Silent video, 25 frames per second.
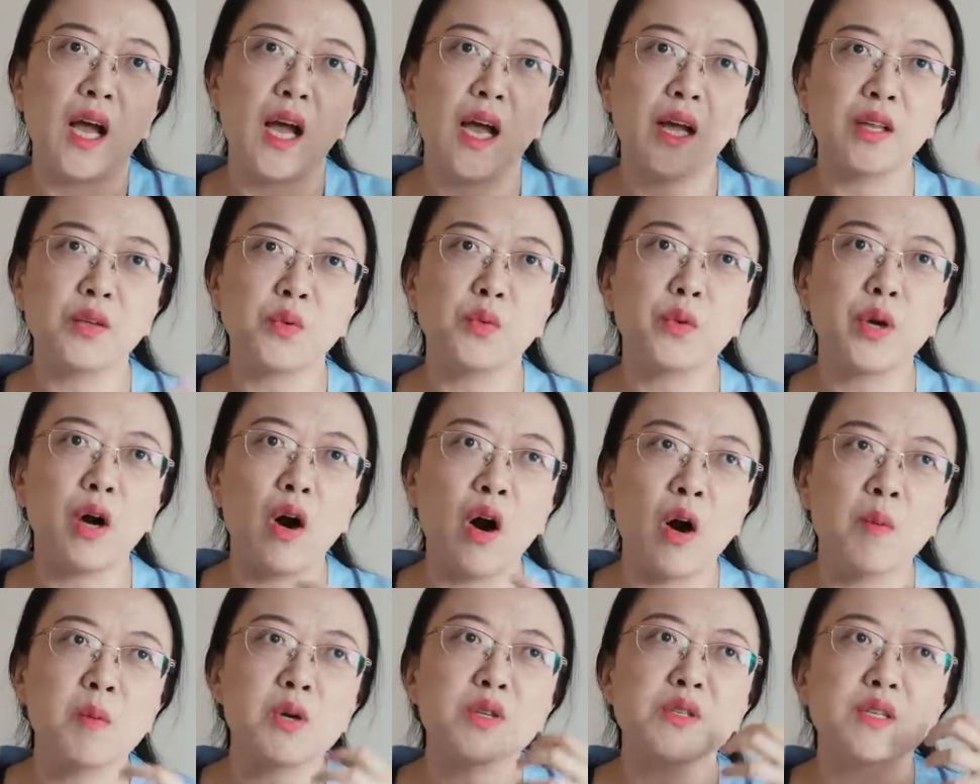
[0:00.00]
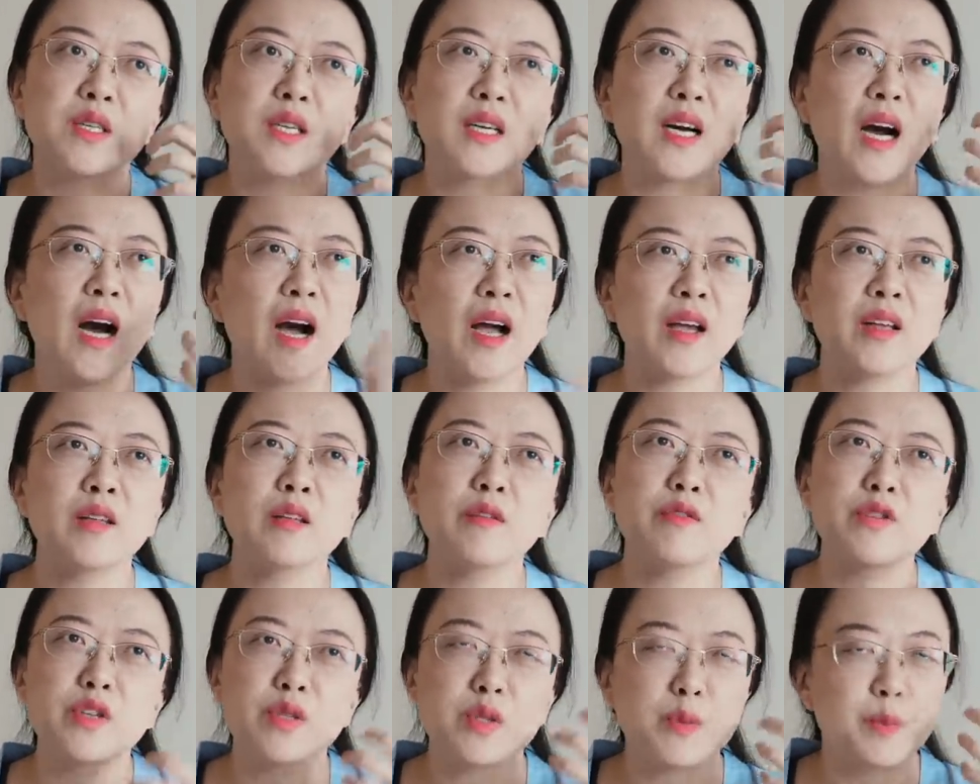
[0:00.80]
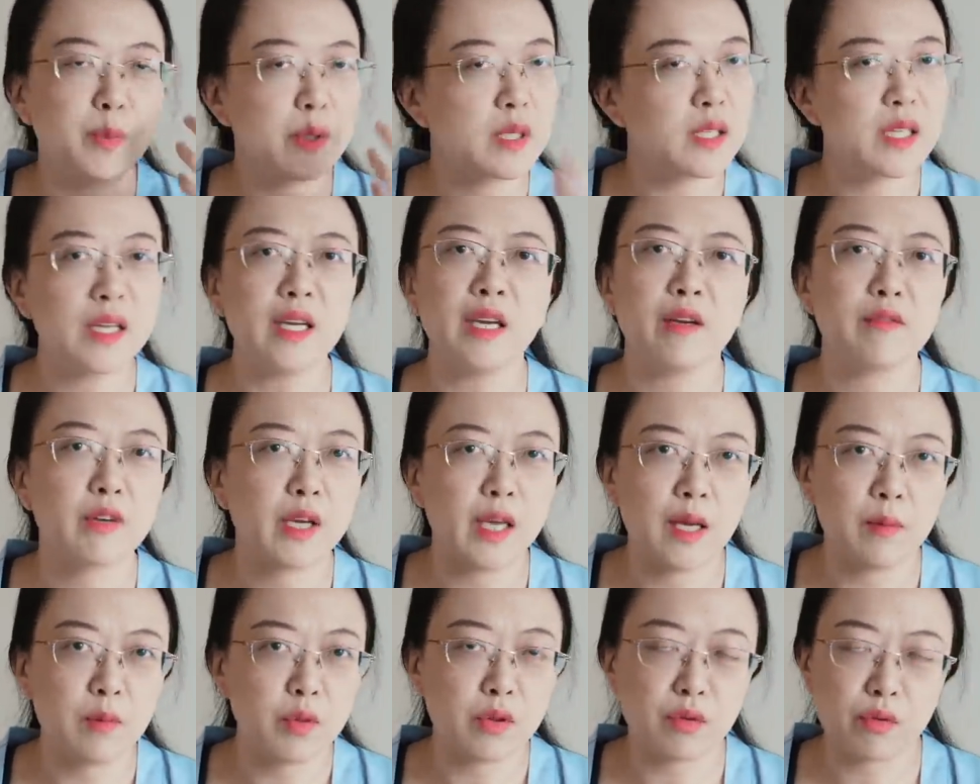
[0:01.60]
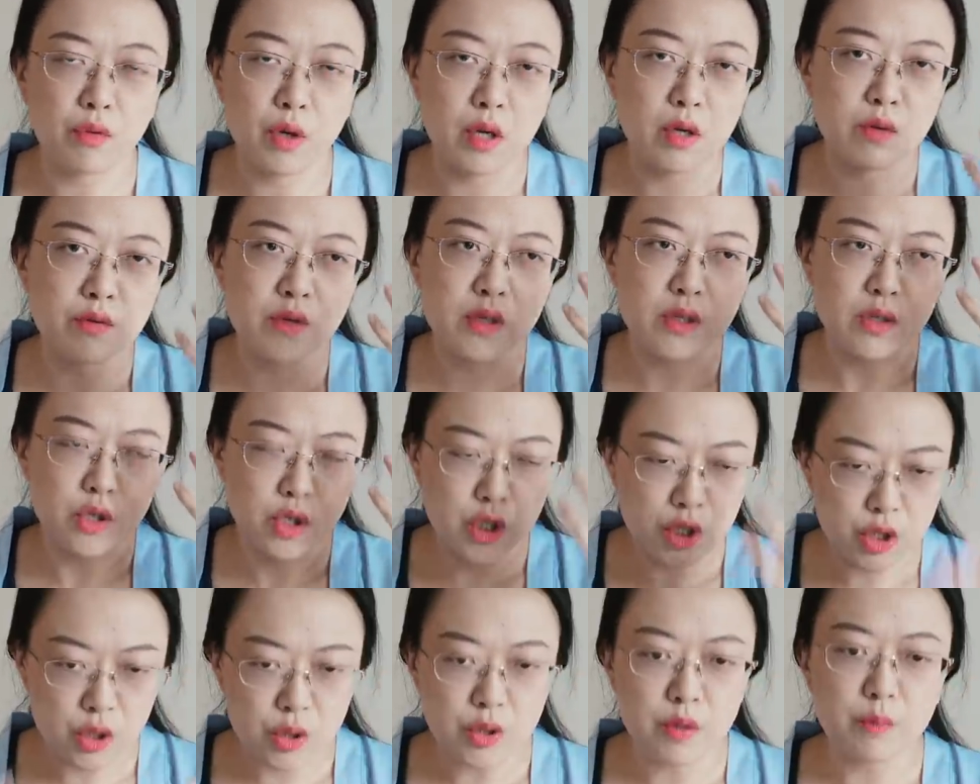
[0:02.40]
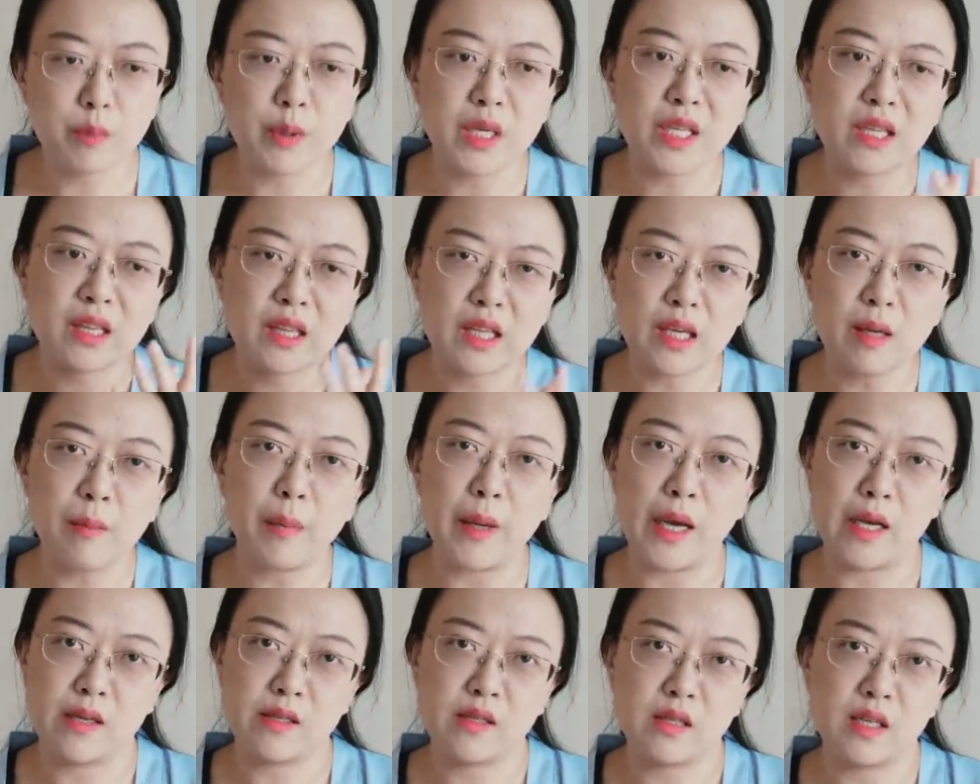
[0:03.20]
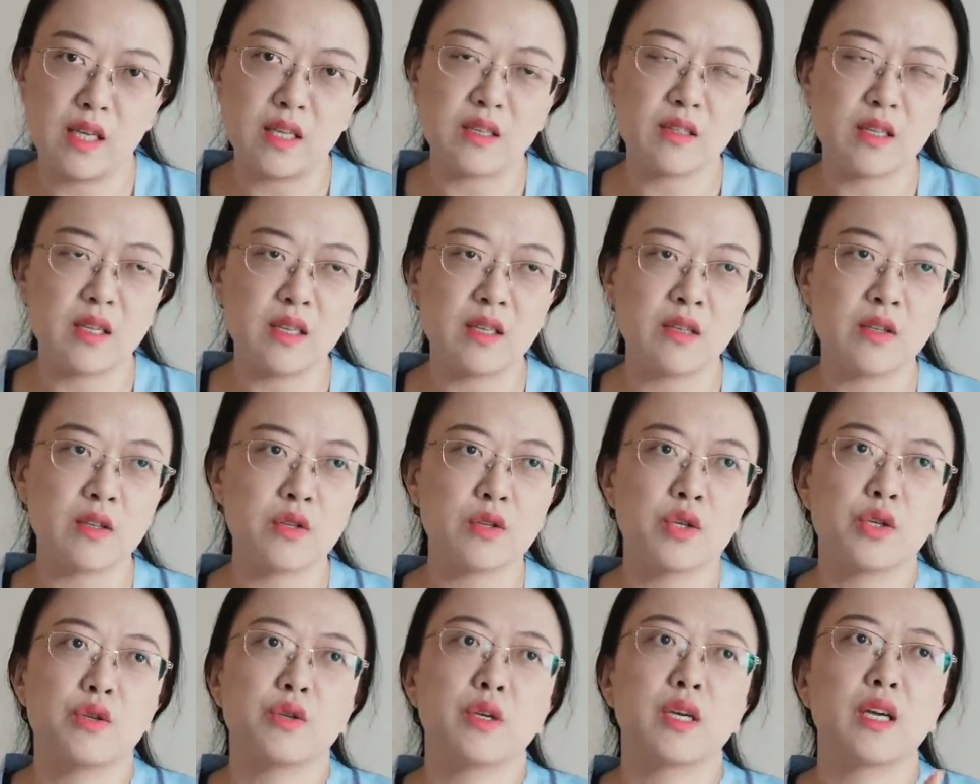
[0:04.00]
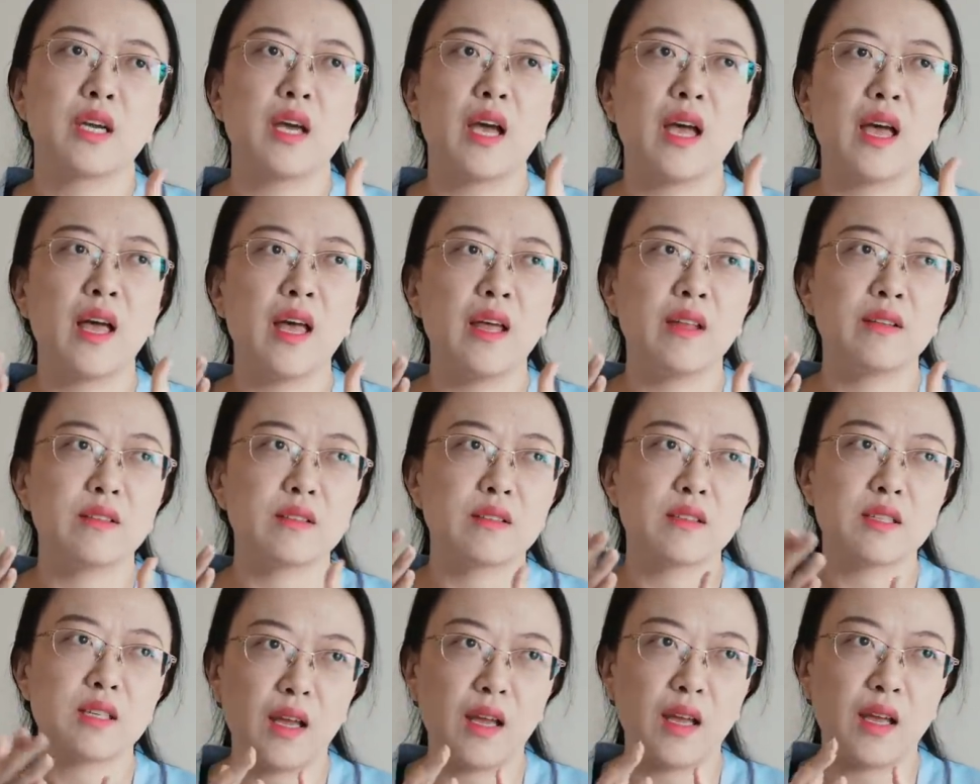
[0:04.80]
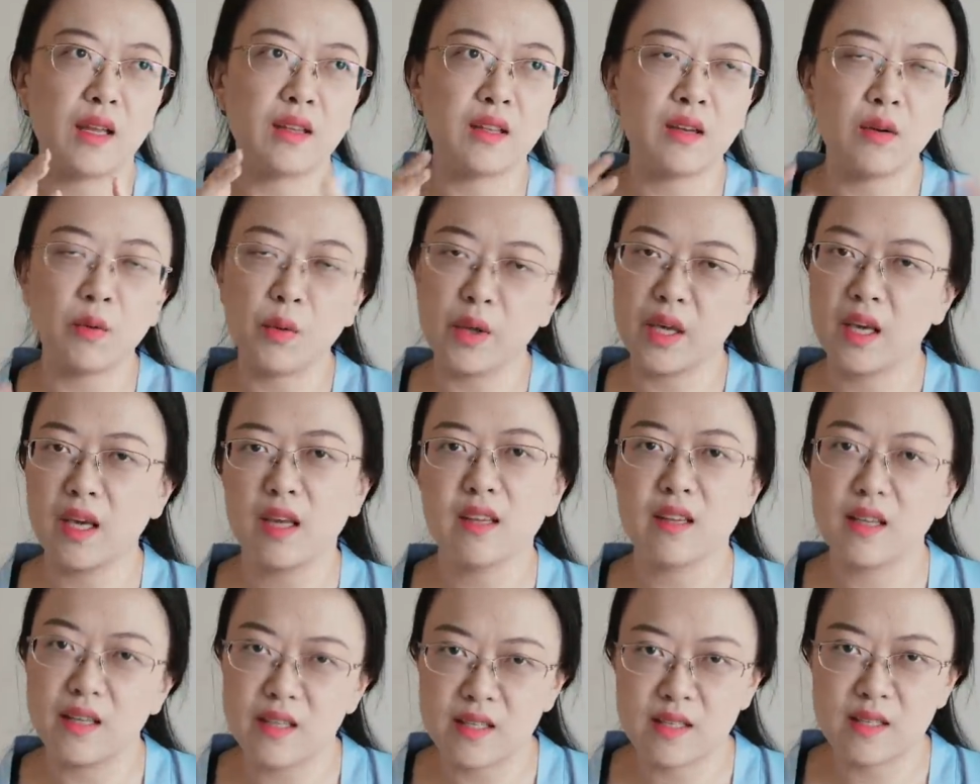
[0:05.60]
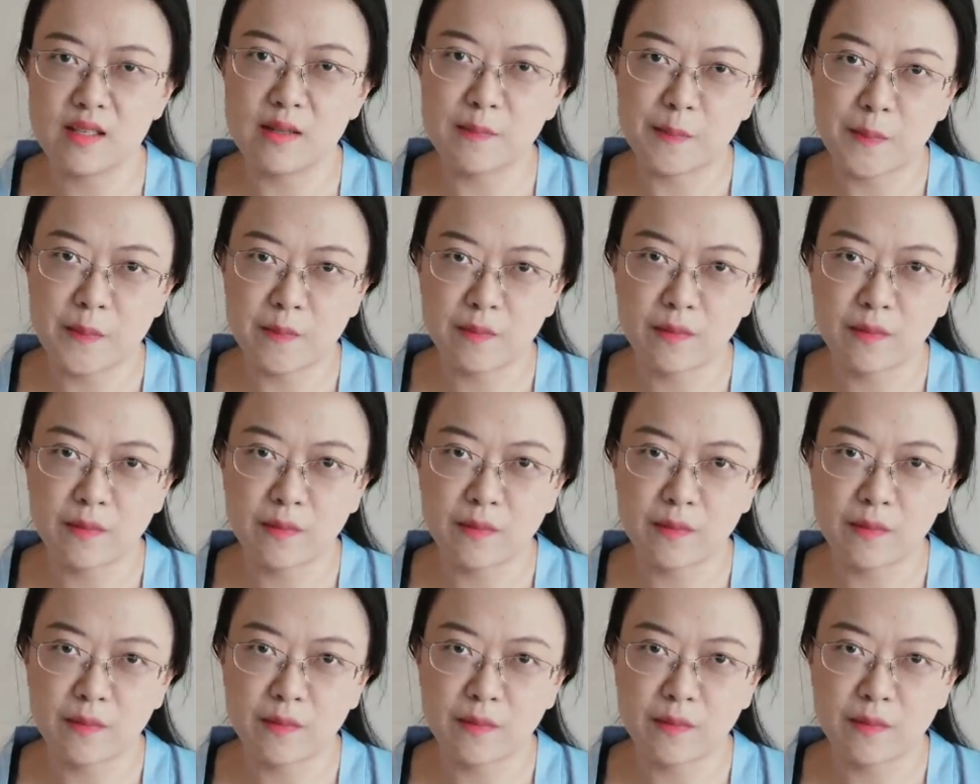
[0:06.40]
and we almost kind of just believe Game of Thrones should be the best in the industry, and and then we get this.